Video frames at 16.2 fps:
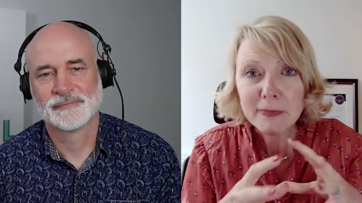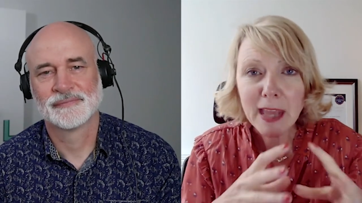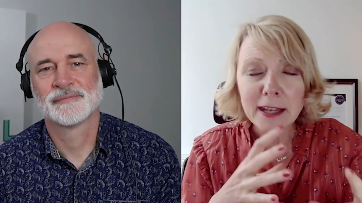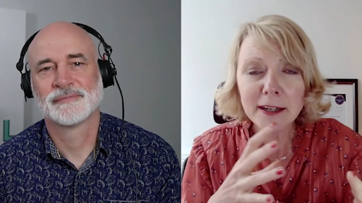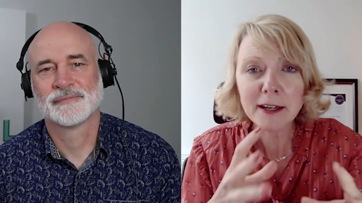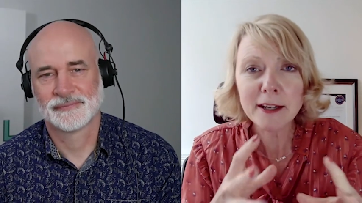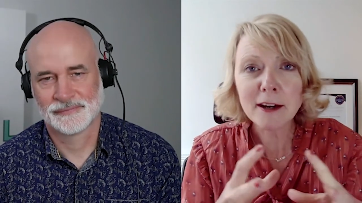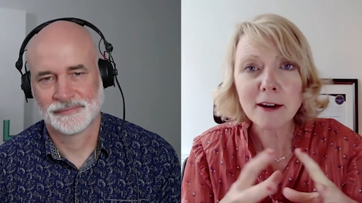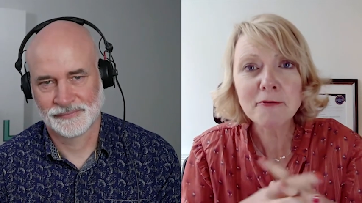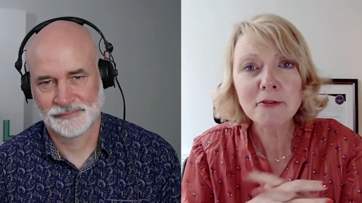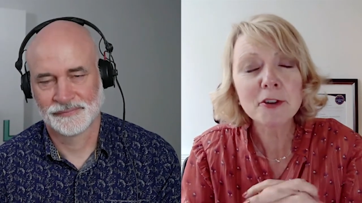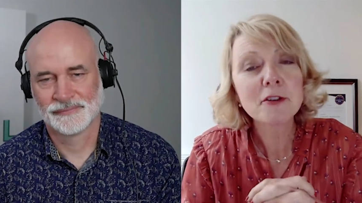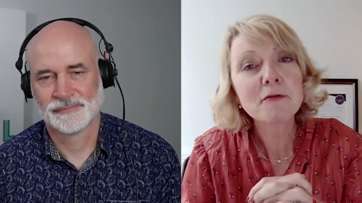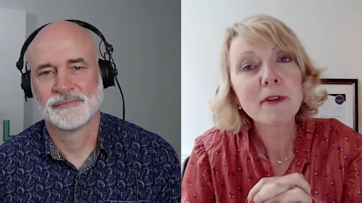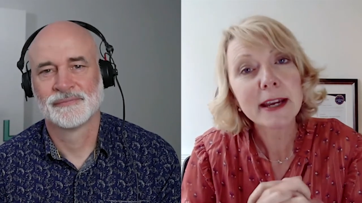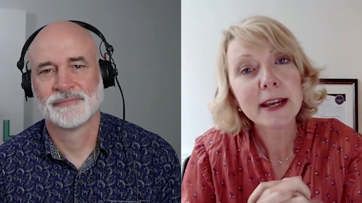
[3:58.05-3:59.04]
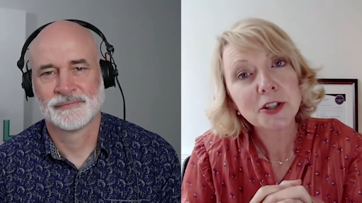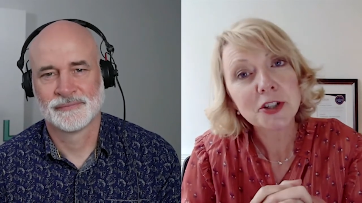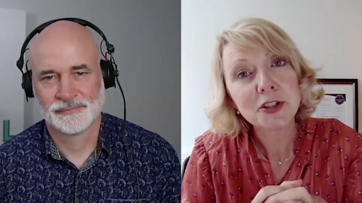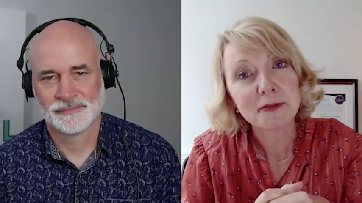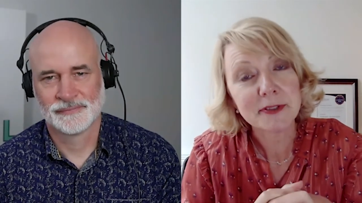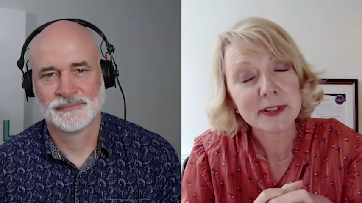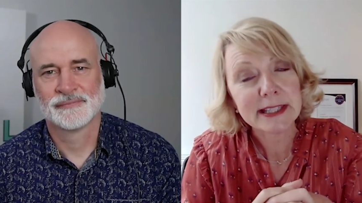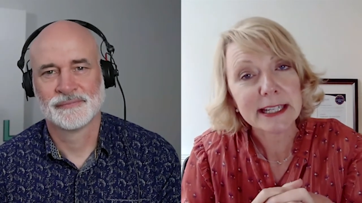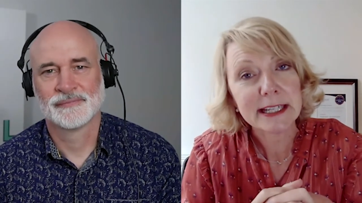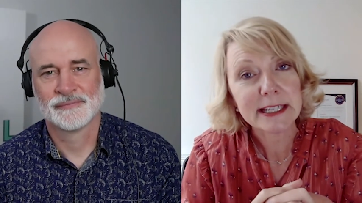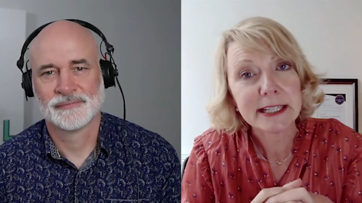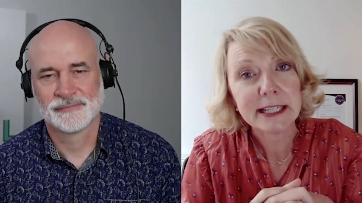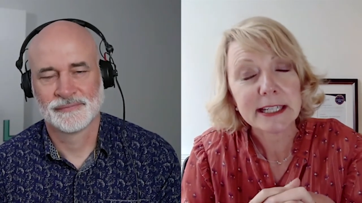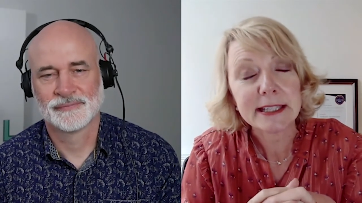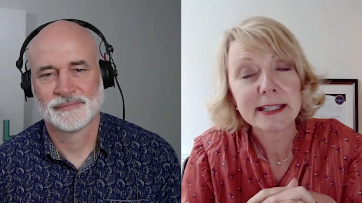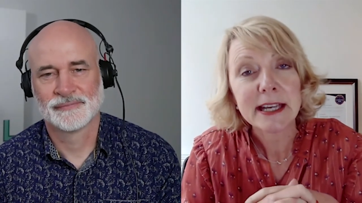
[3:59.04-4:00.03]
Speaker 1: And I offer a range of
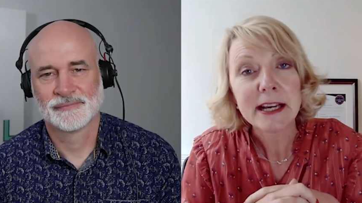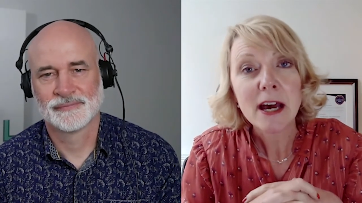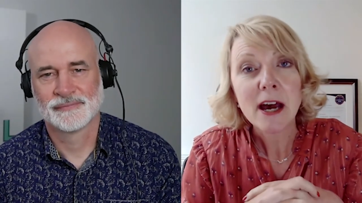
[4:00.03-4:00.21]
facilities.